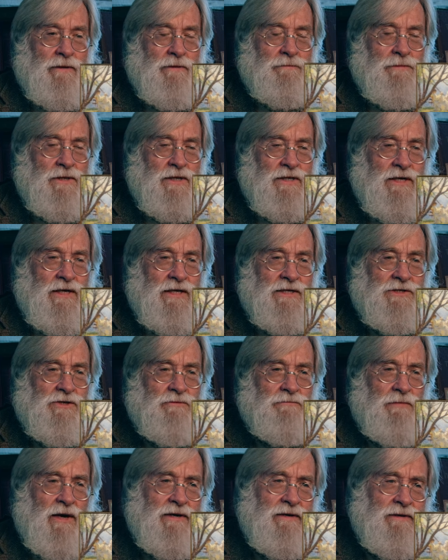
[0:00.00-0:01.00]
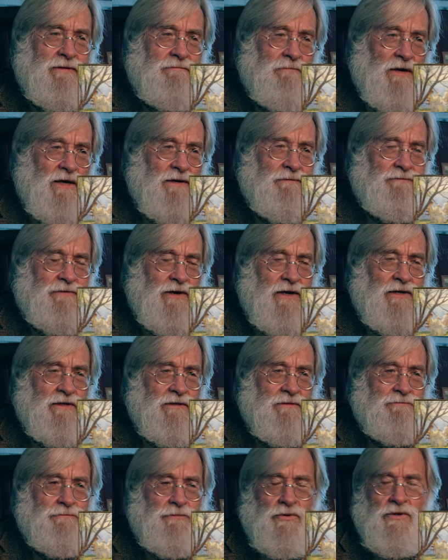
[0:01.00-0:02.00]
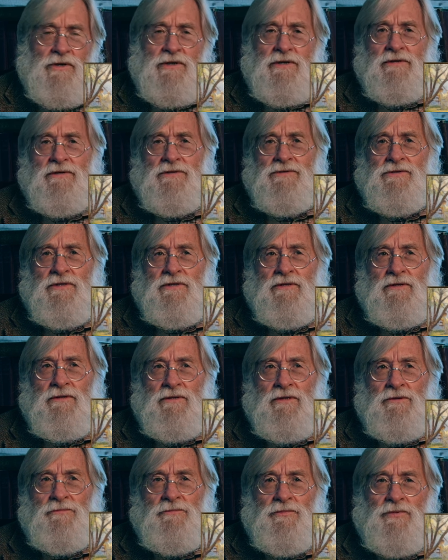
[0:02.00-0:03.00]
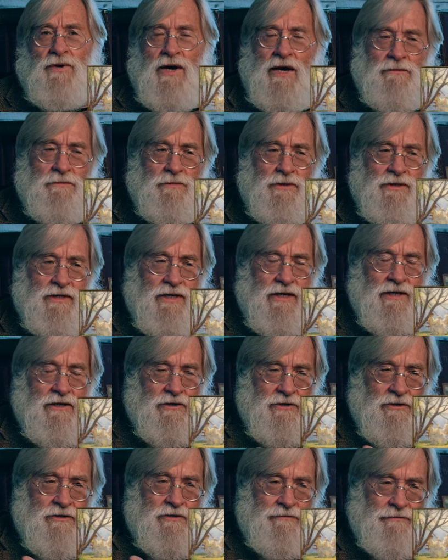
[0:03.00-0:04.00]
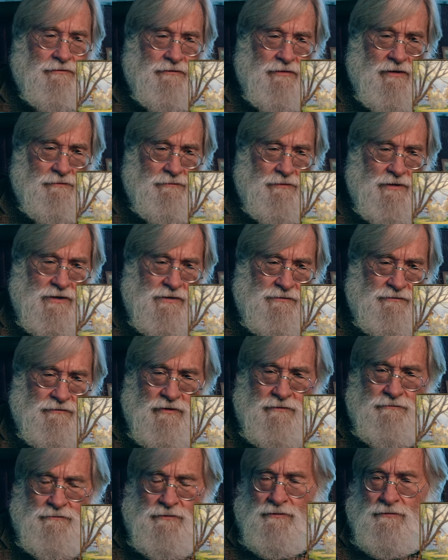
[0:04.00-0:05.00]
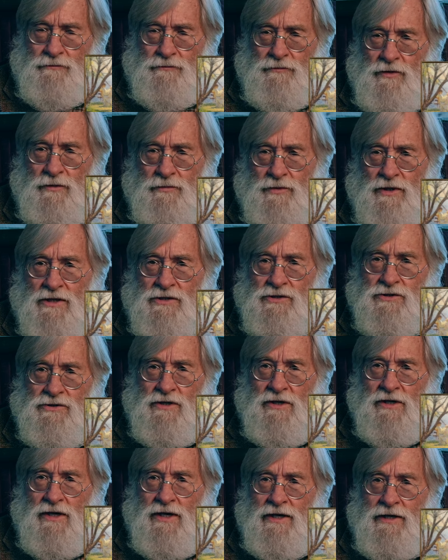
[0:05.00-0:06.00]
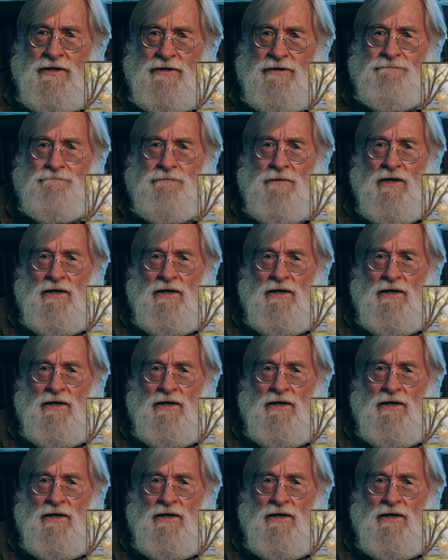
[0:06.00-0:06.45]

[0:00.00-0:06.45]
But yeah, so my my final point is that you probably can learn from these from reproductions online.